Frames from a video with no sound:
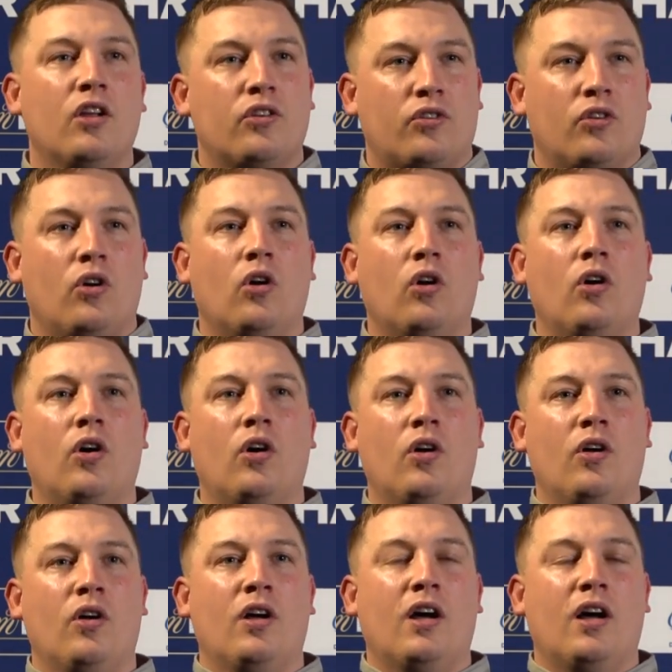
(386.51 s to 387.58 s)
So
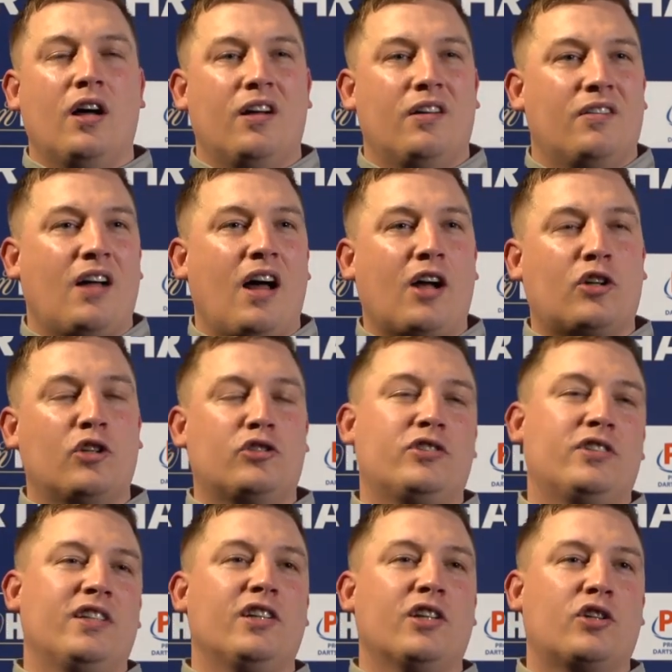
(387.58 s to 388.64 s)

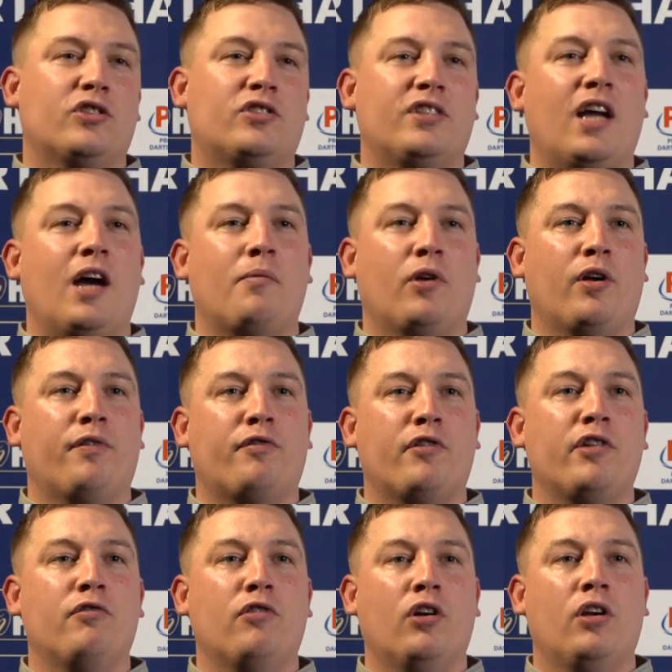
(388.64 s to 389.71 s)
you could see I'm on a
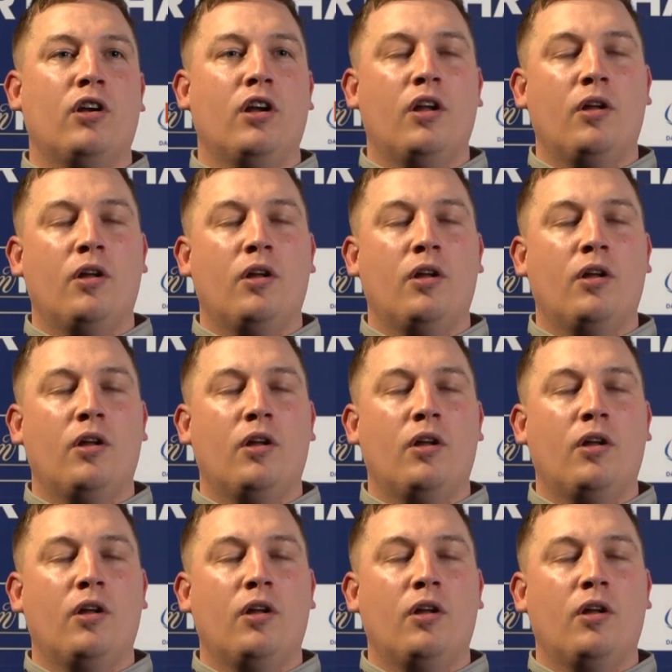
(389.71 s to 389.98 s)
free run.